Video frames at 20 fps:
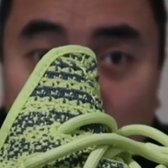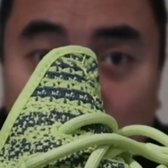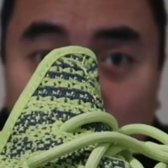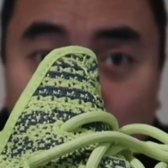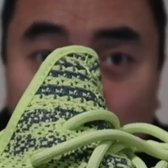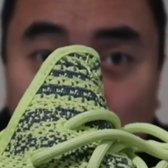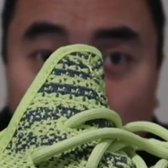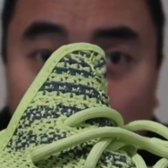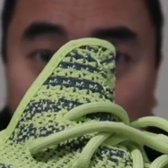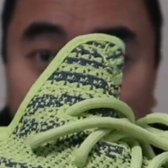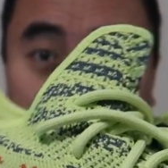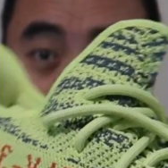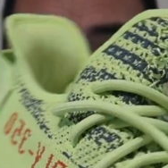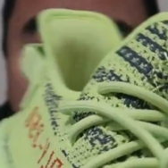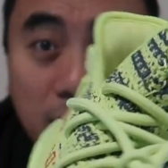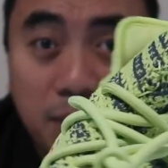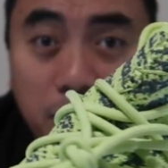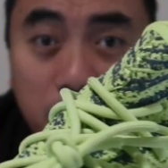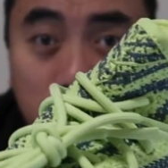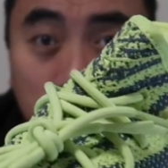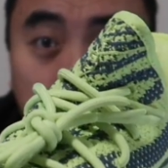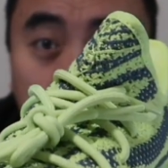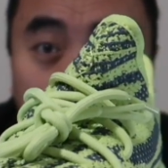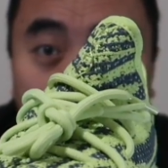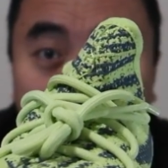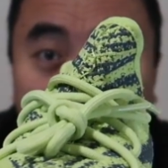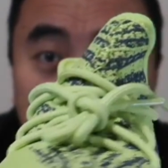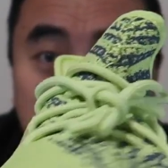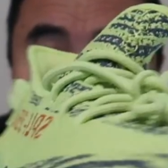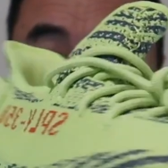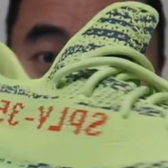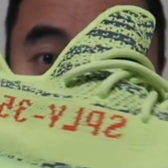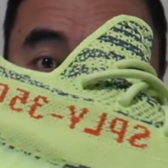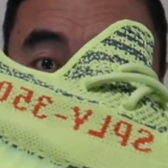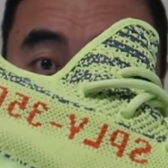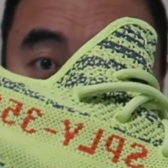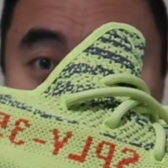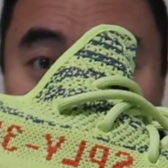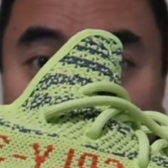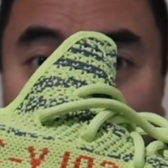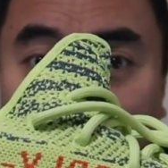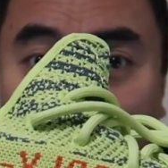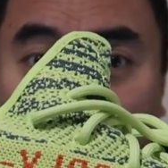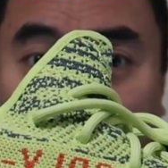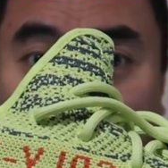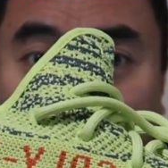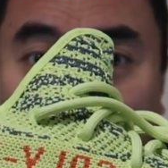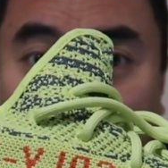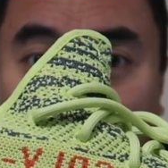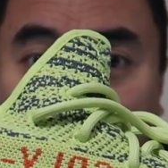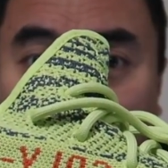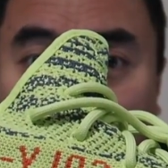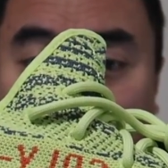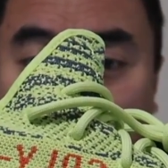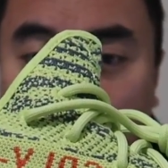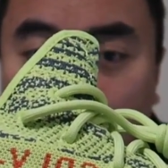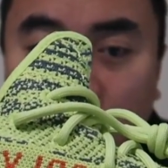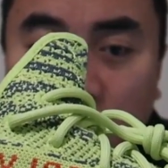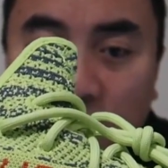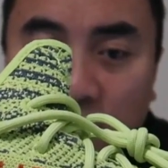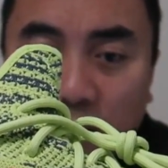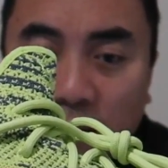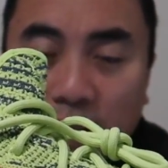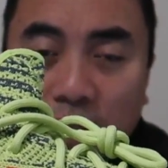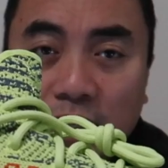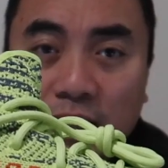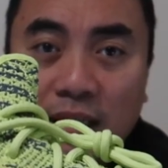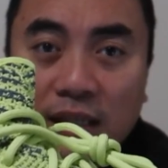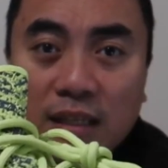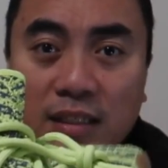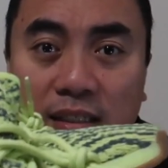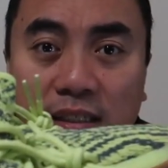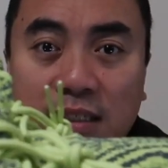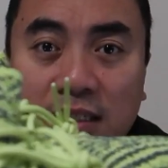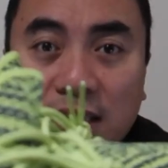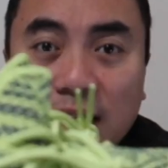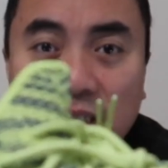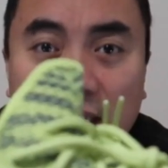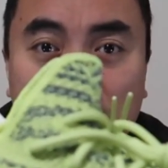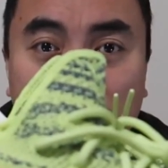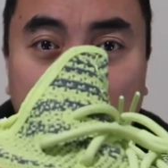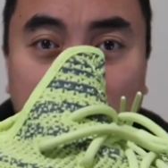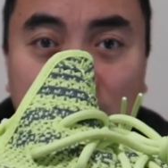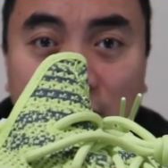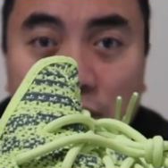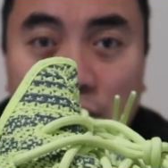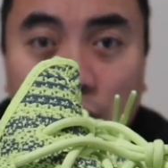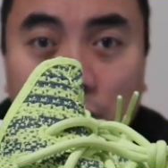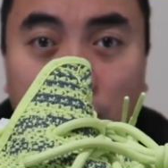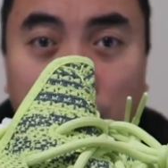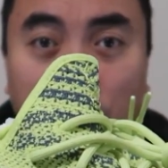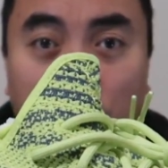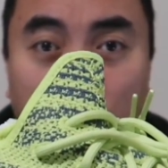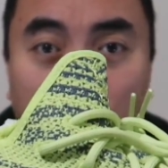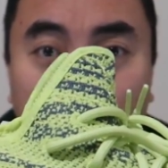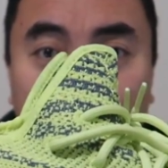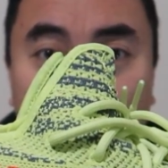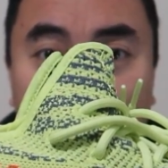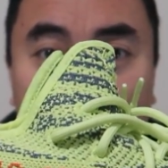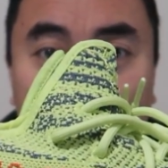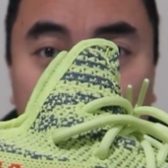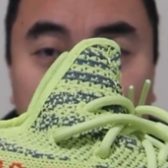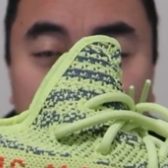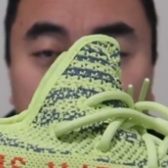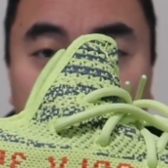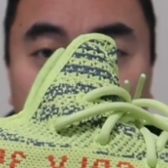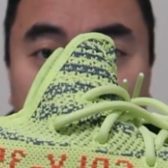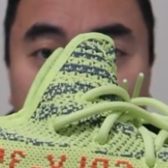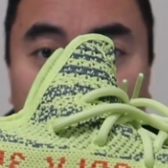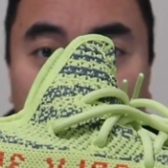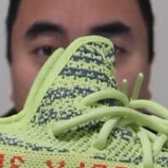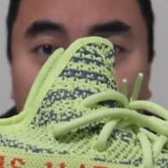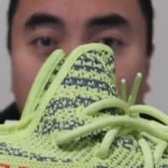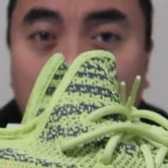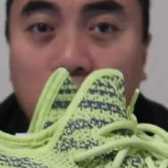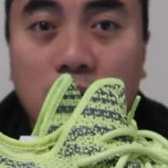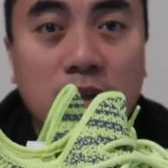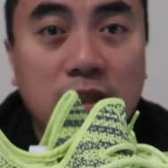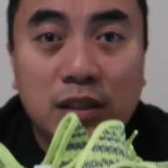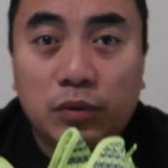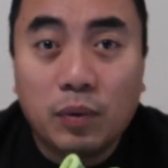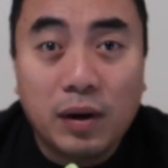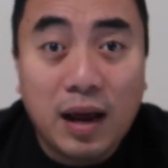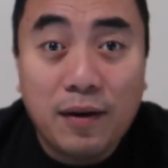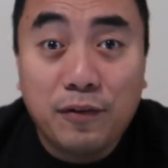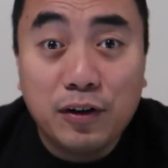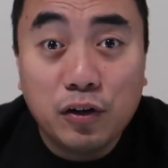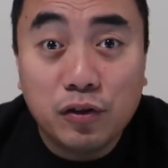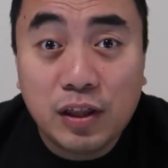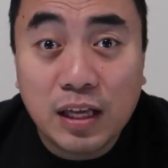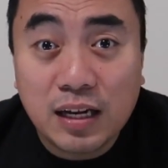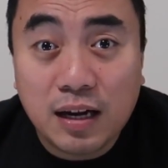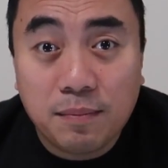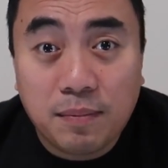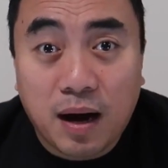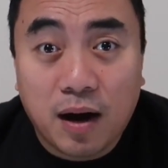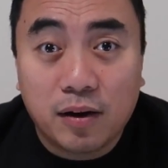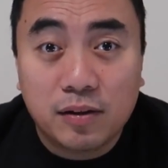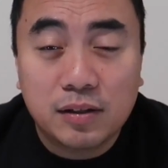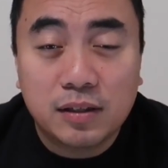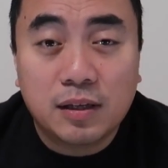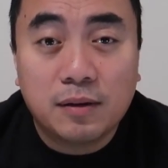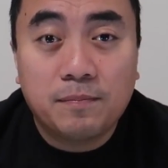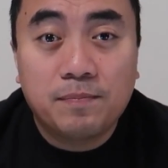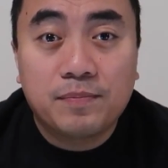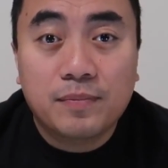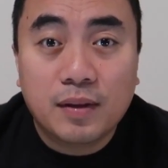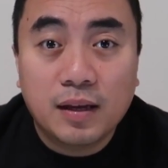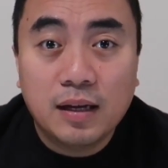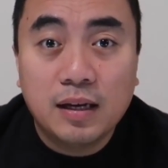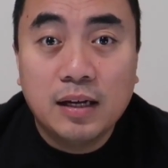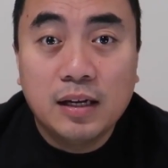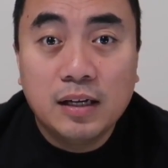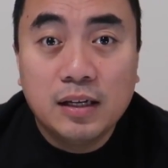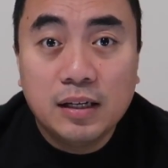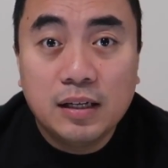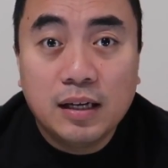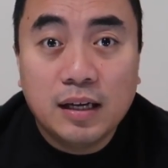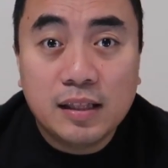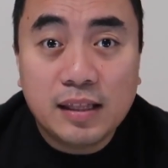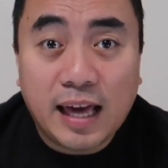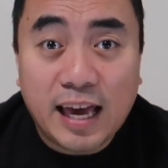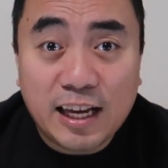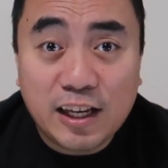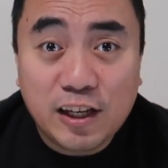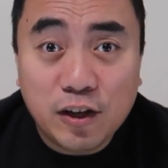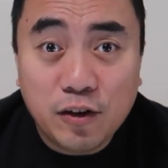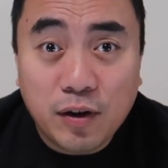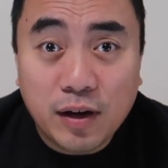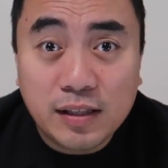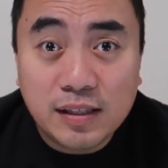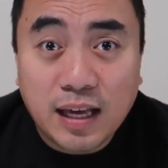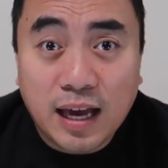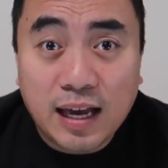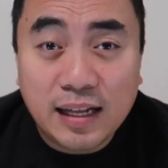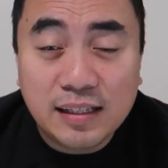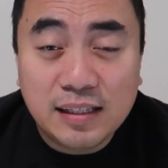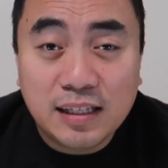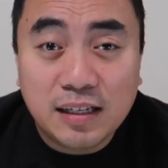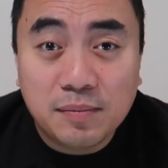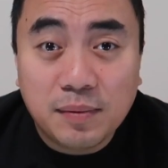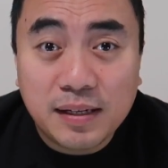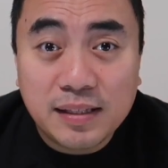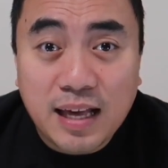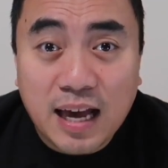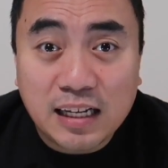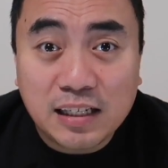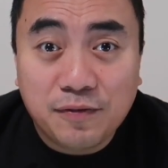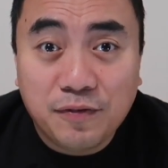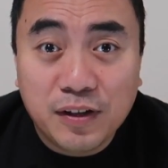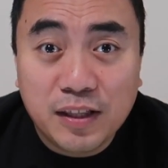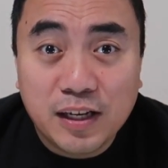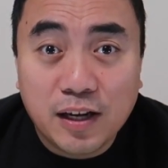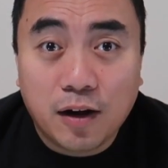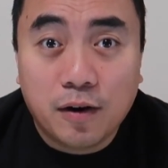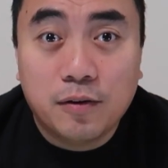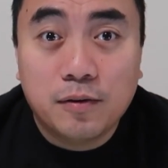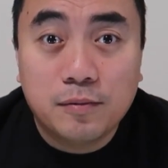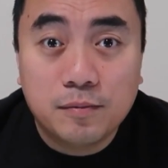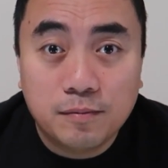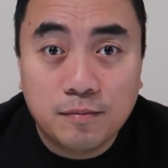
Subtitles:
you're gonna be able to pull this out, or this is not the shoe for you, or just whatever you think about. Thank you, and then till my next video.